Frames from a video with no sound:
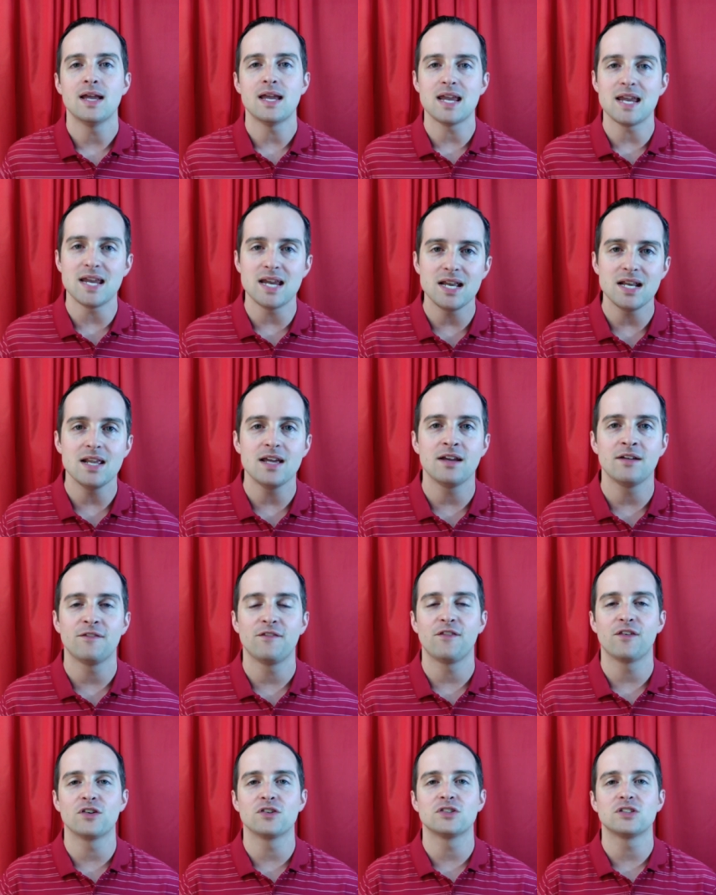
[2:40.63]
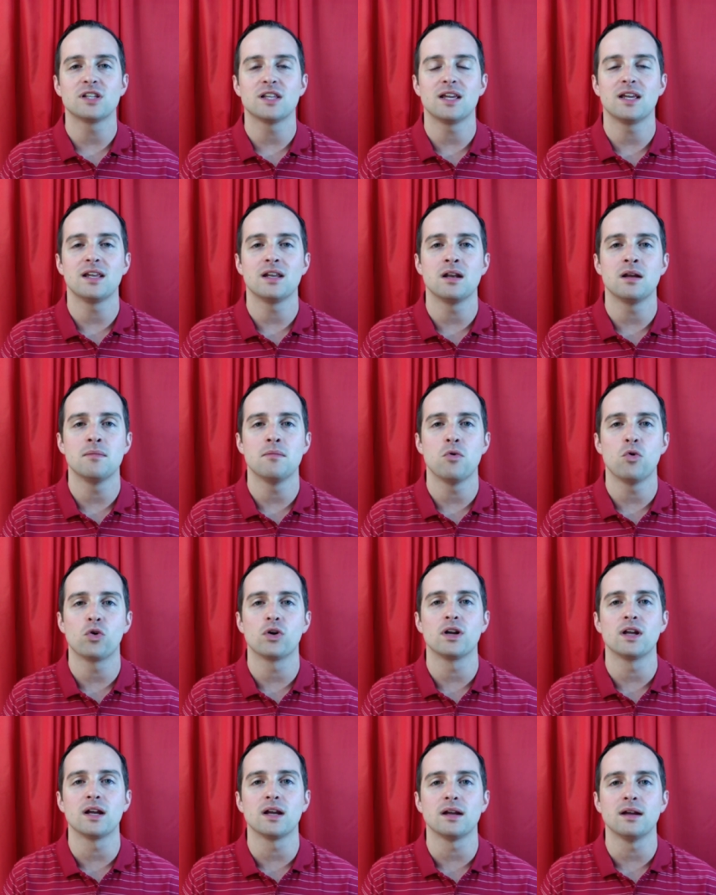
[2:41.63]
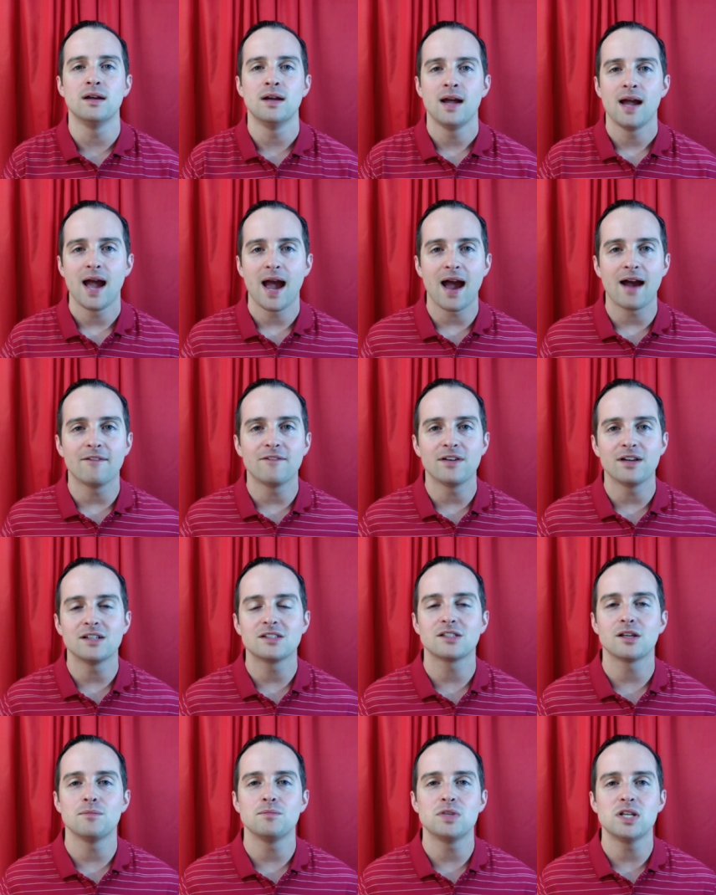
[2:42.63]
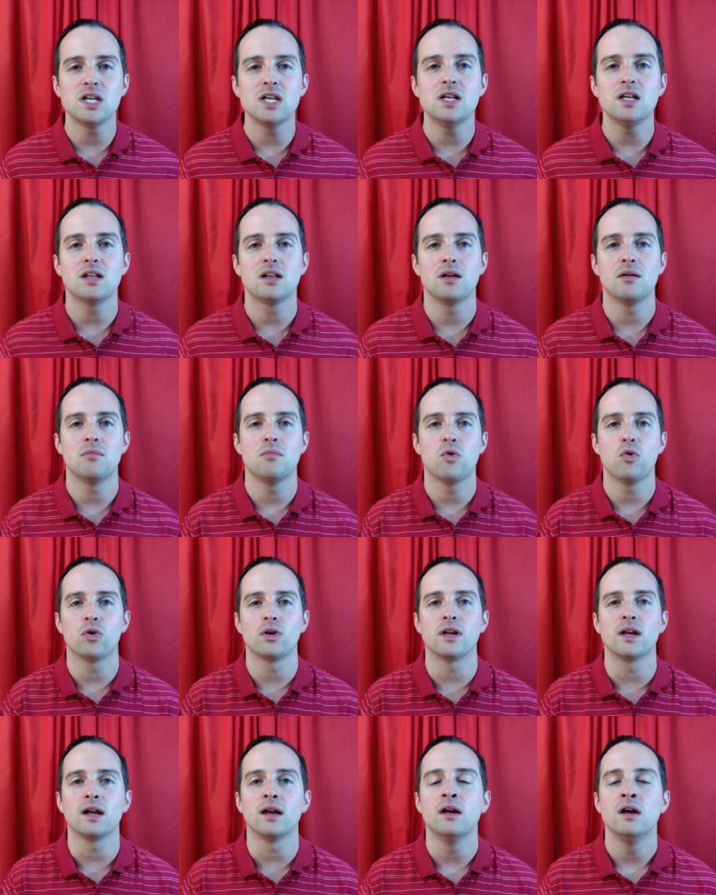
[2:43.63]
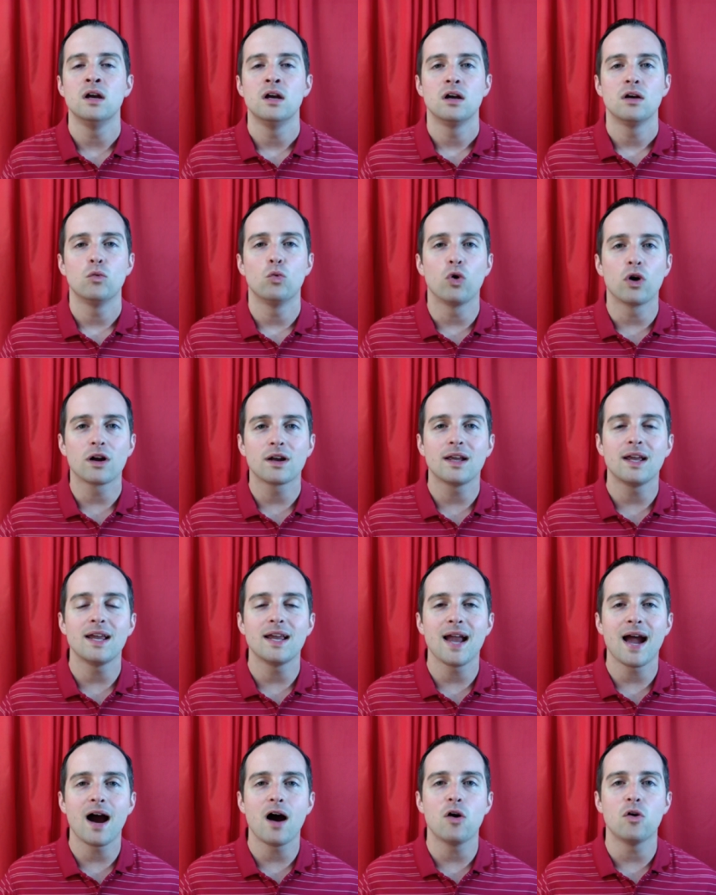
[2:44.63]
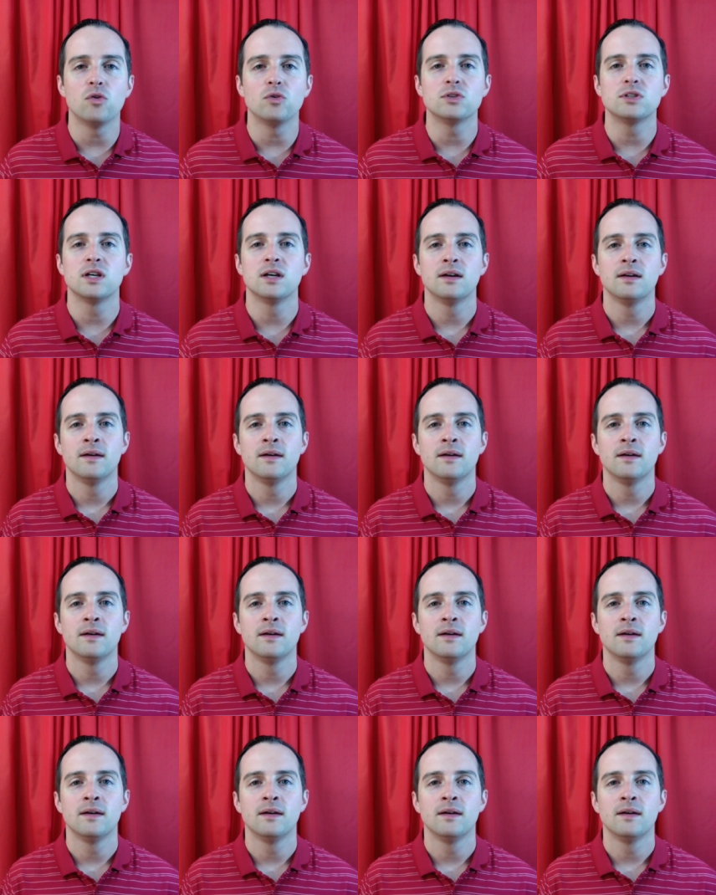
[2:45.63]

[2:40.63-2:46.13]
eating first thing in the morning, having some tea in the morning, working out,